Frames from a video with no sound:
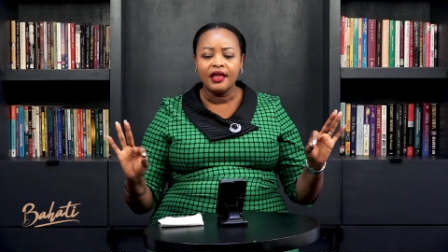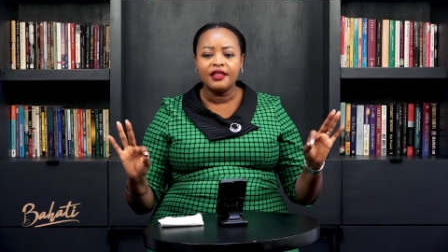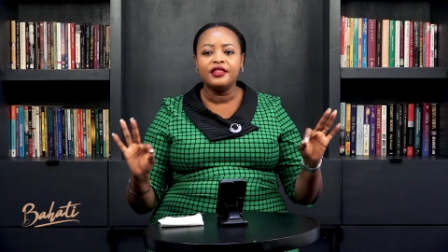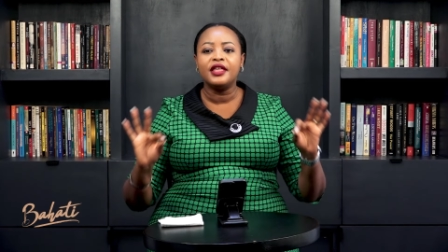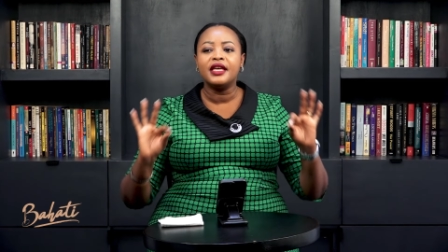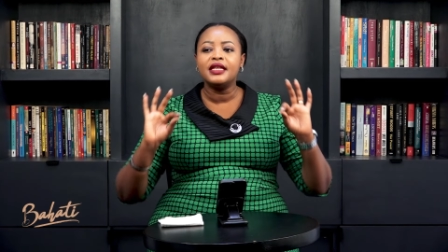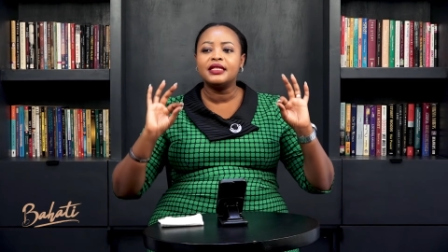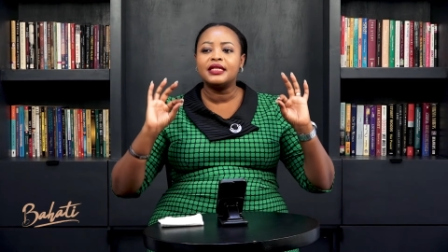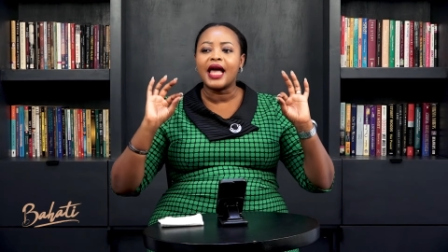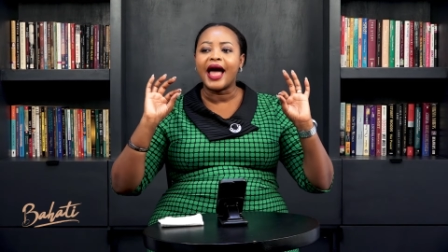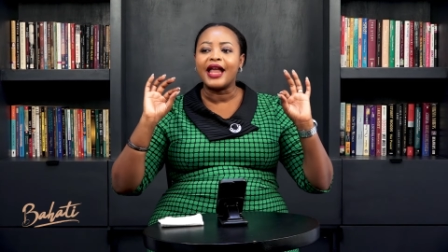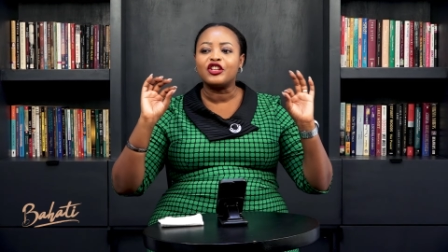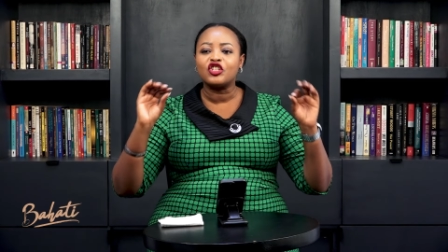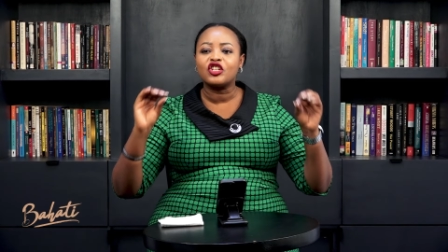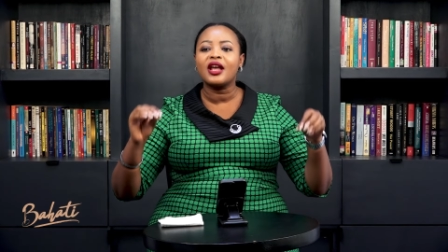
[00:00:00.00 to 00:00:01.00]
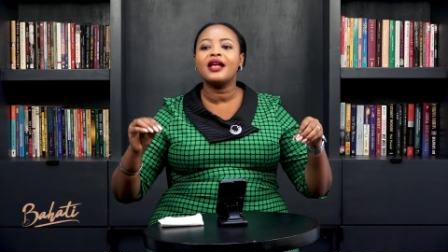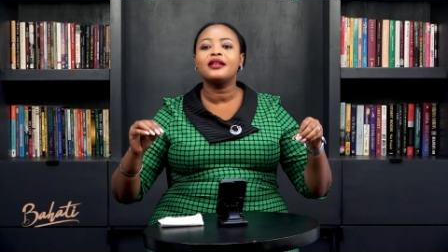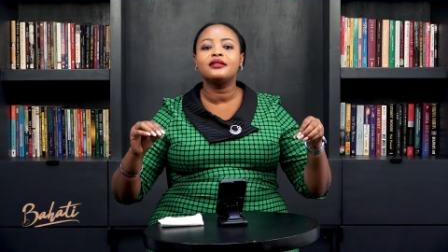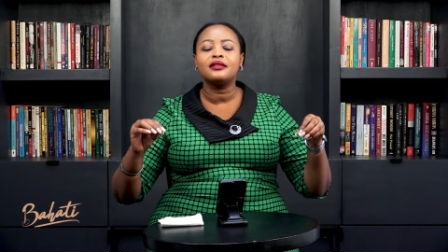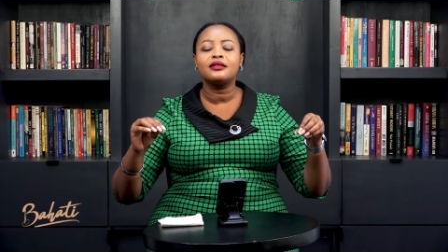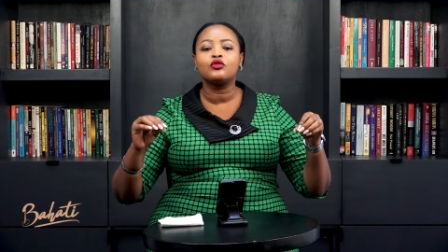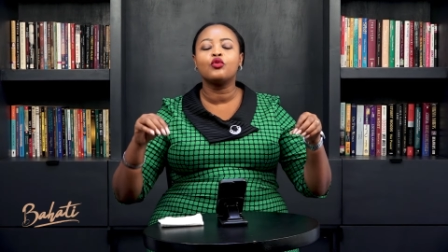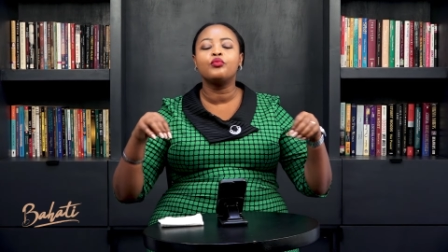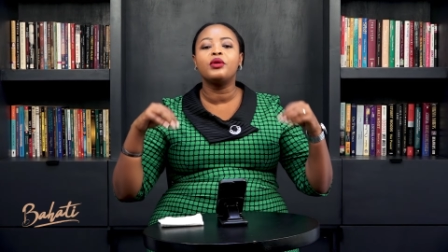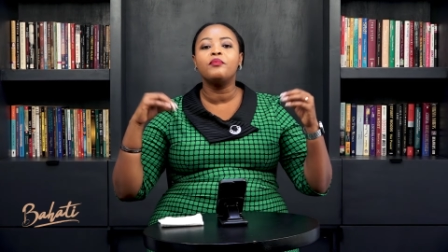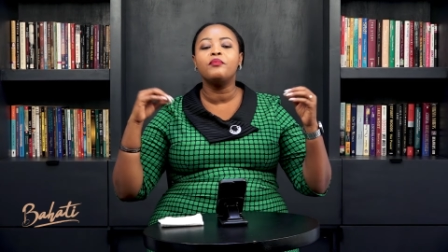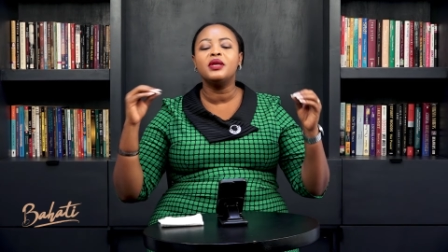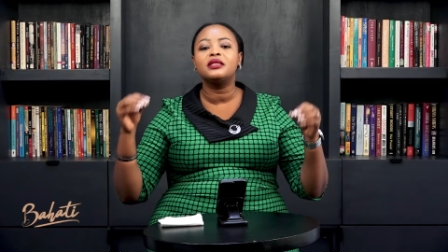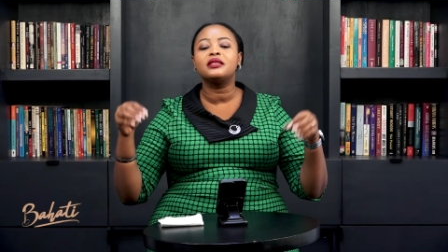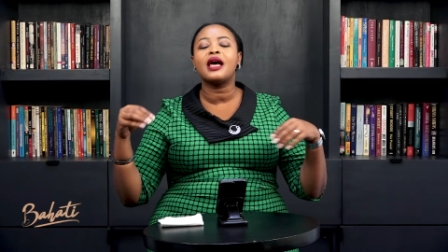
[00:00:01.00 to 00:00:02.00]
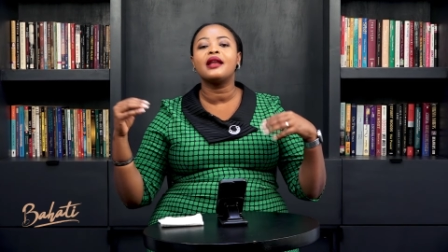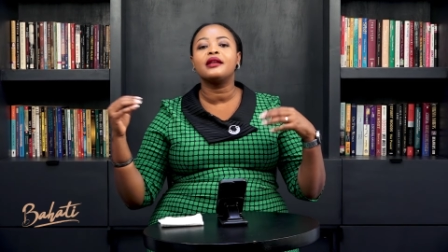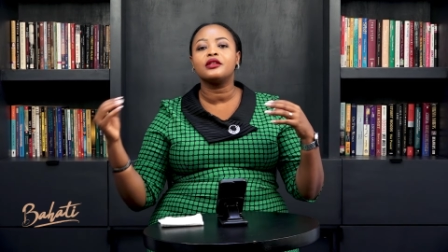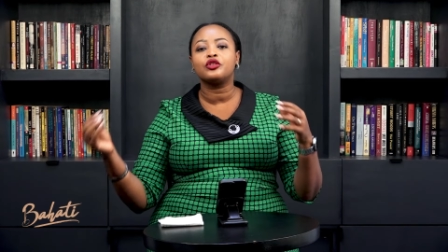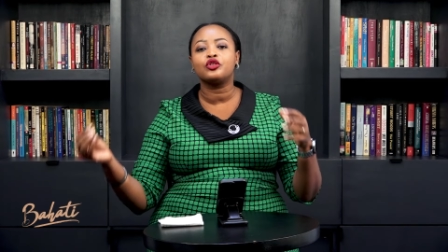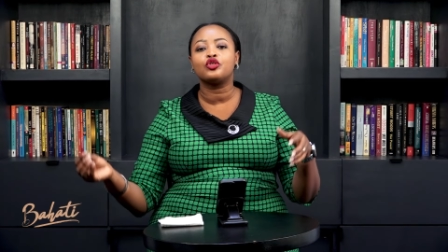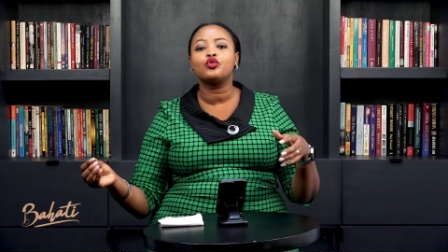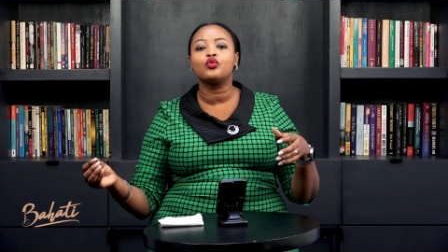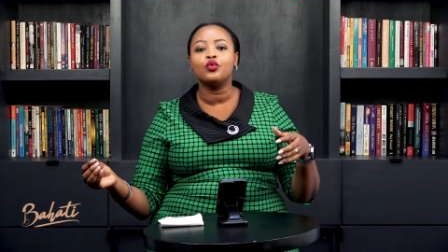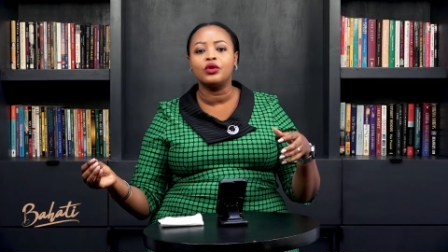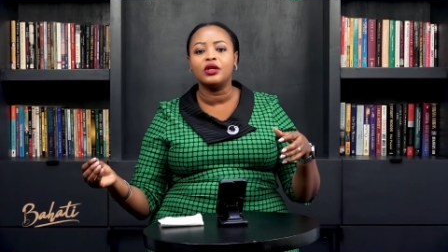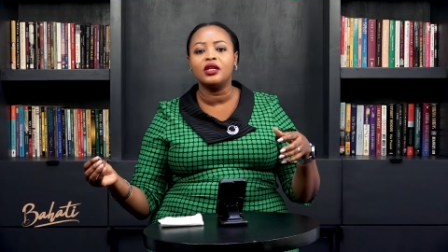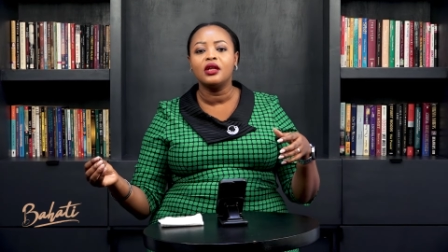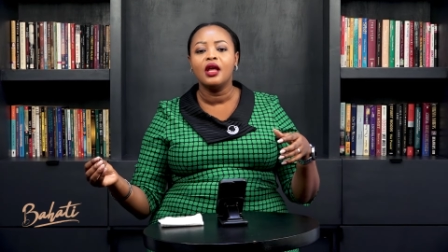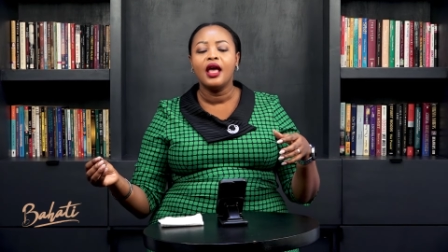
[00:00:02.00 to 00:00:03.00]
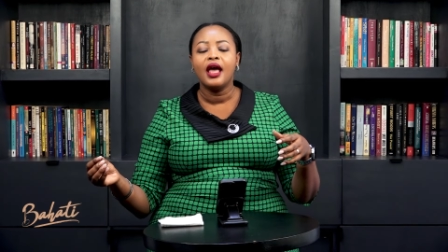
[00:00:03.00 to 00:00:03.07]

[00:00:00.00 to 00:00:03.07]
there is a chance to be misunderstood.